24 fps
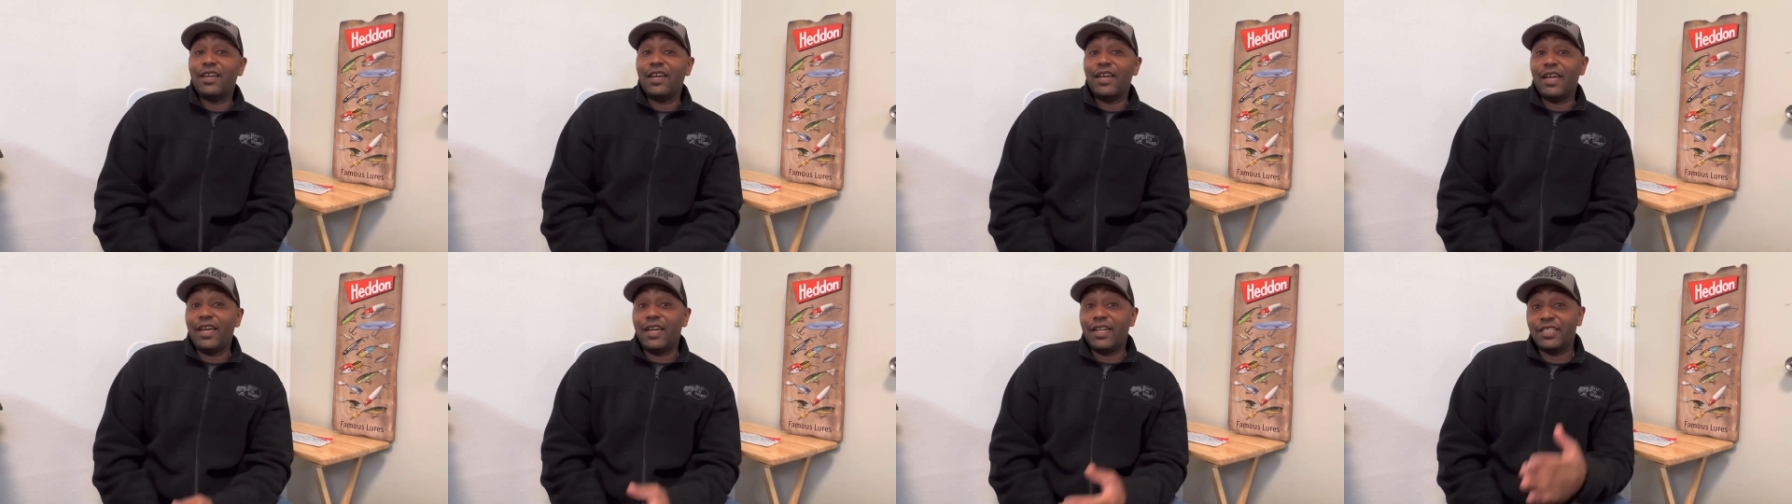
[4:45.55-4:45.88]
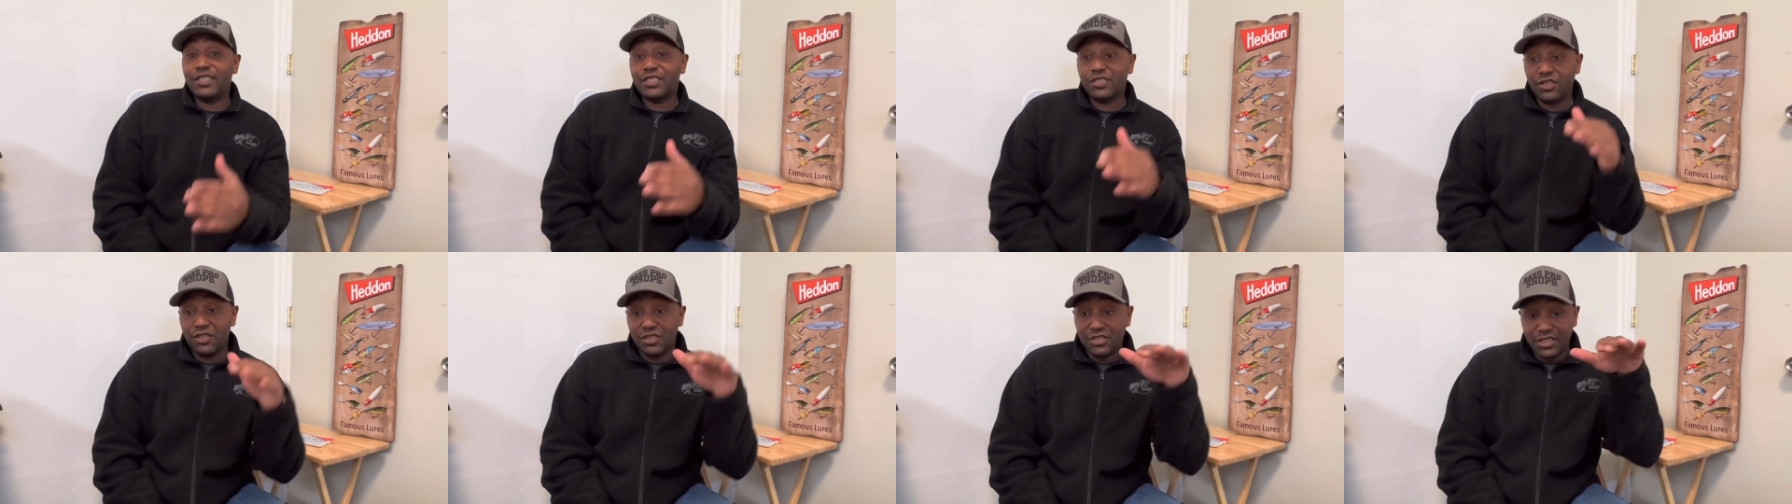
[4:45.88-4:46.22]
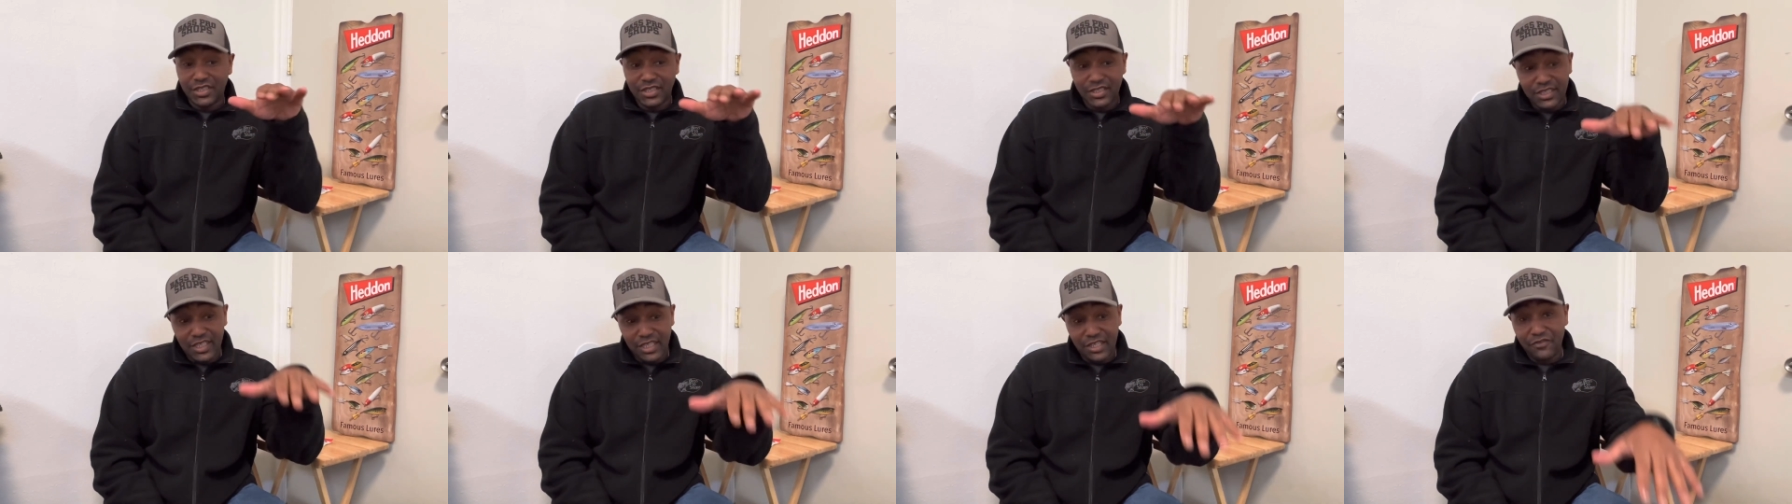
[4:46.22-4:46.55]
and it's going to
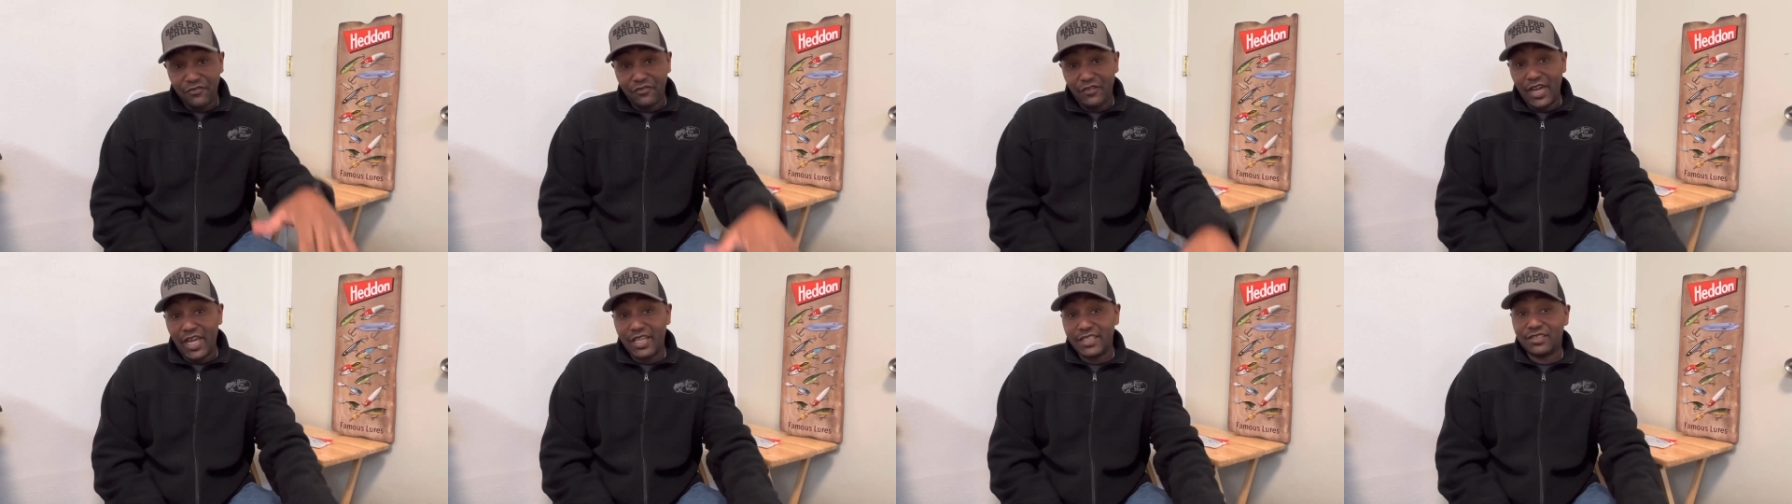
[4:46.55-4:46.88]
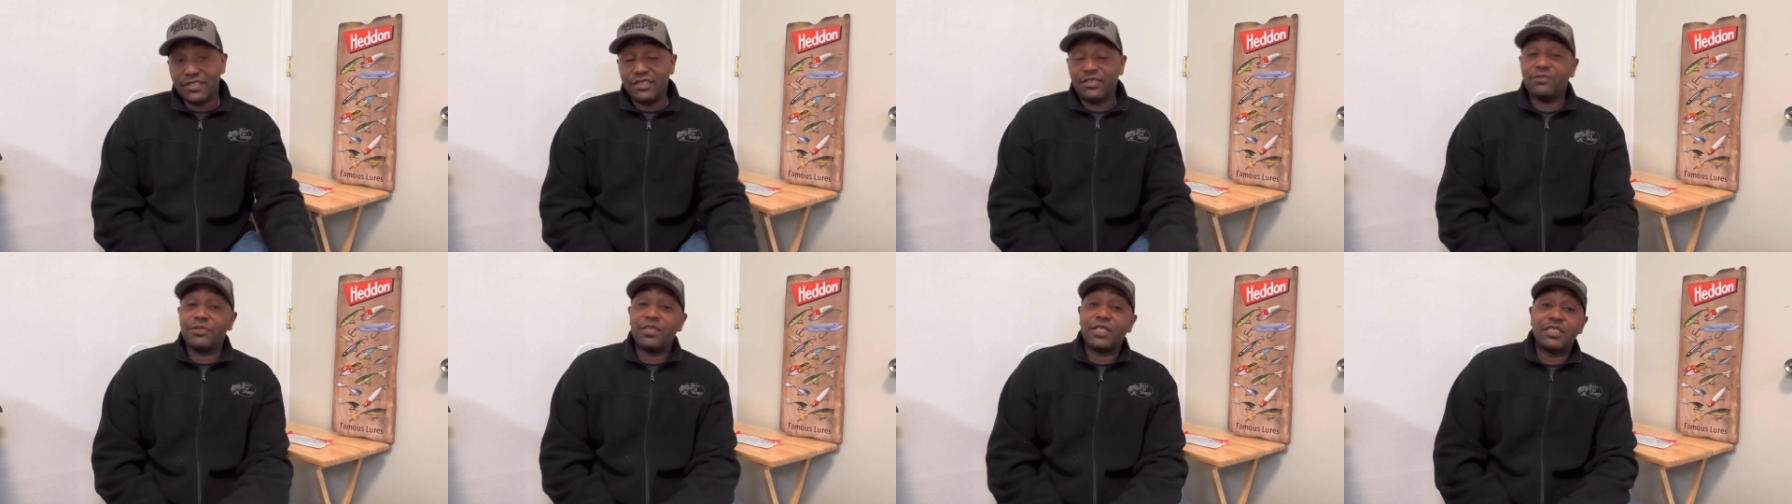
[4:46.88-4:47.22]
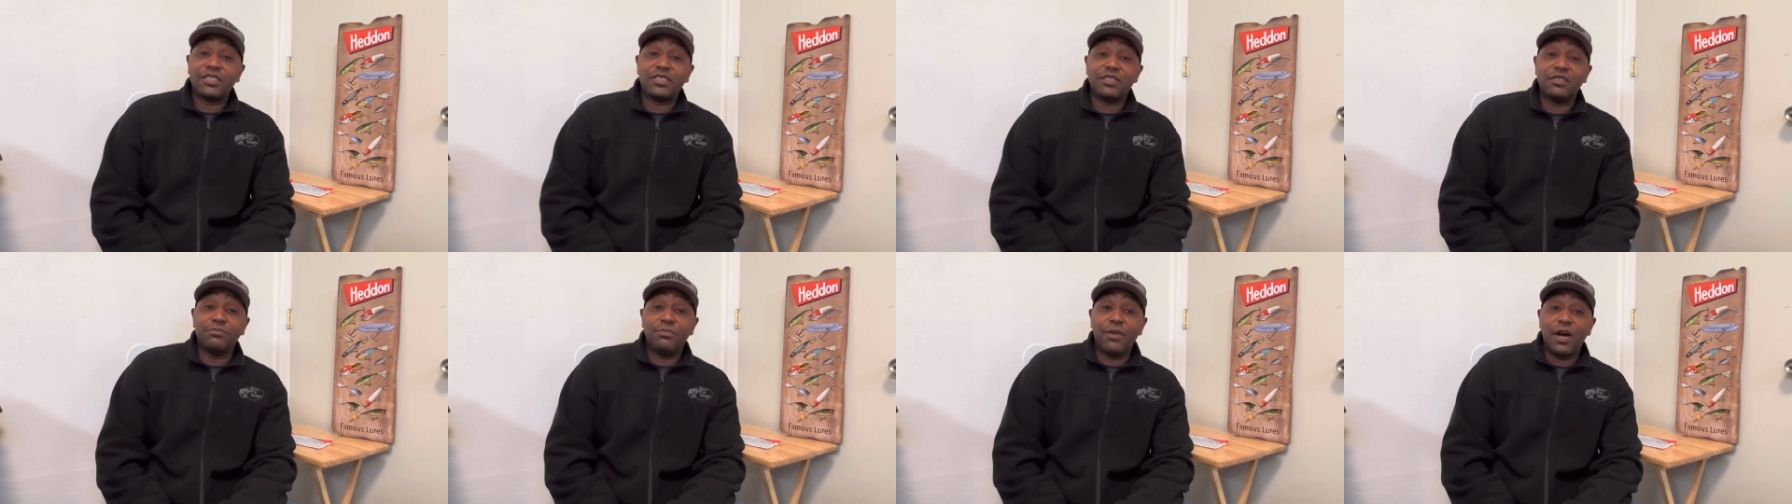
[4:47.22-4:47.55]
sink fast enough to get
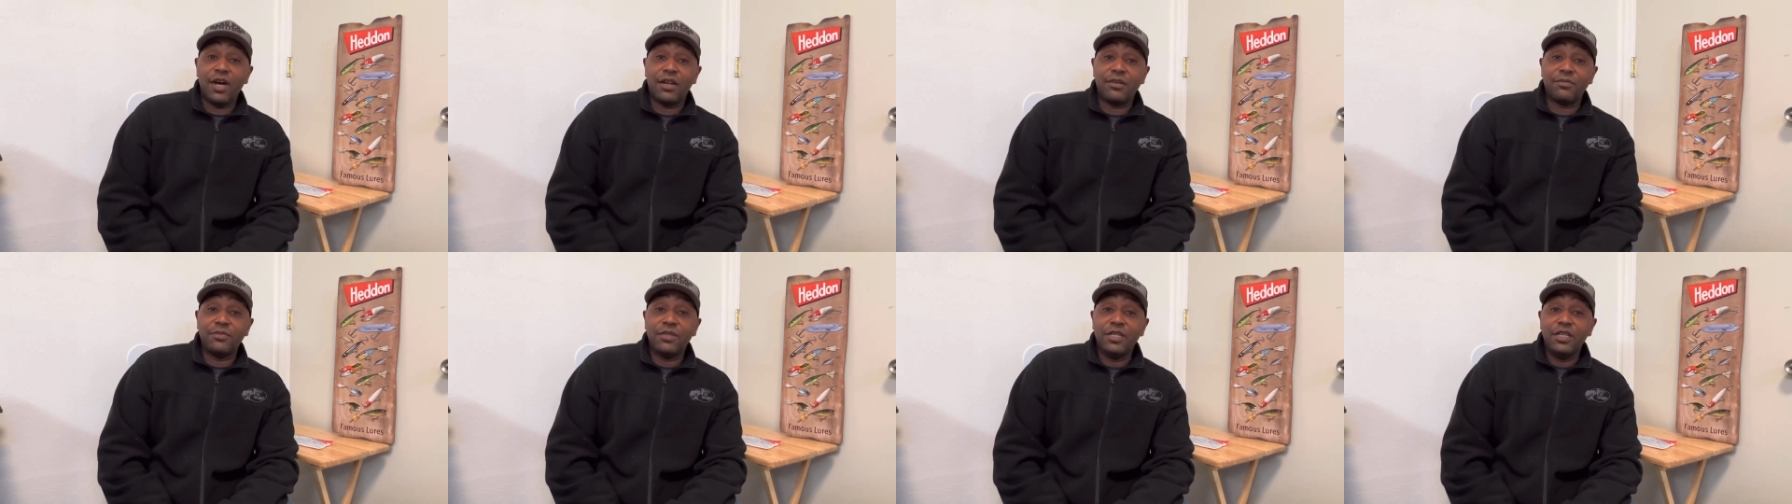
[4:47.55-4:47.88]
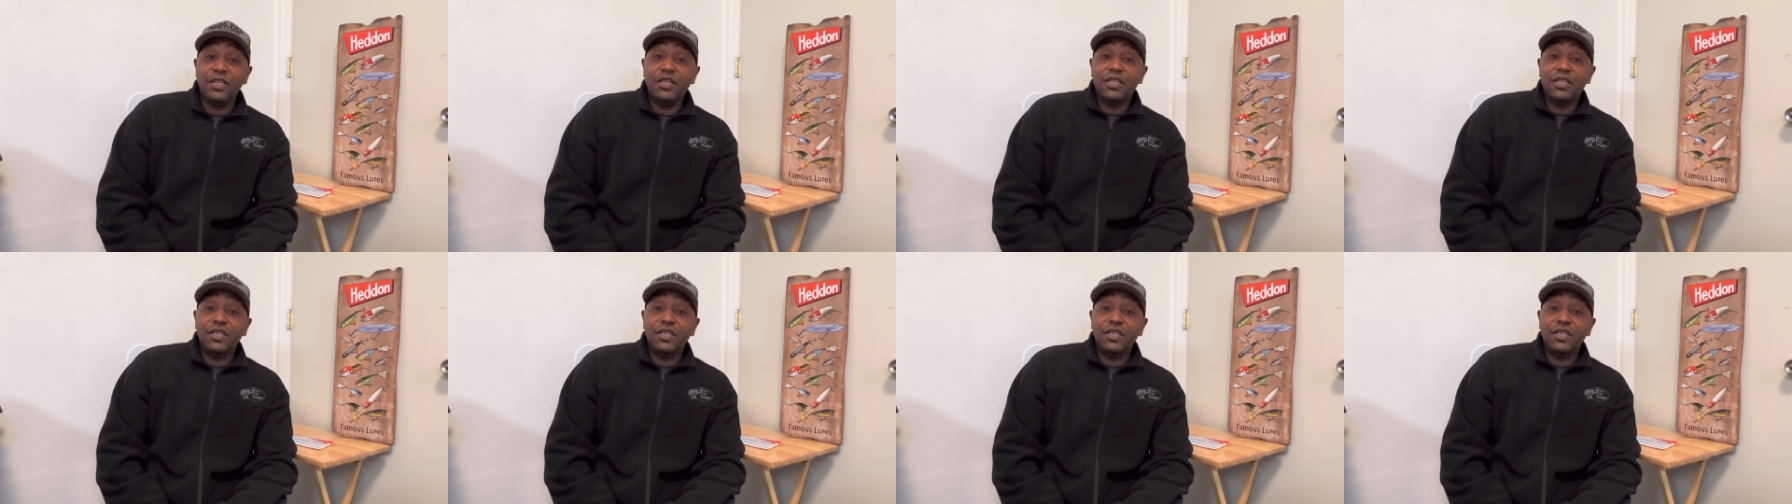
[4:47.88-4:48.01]
to the bottom.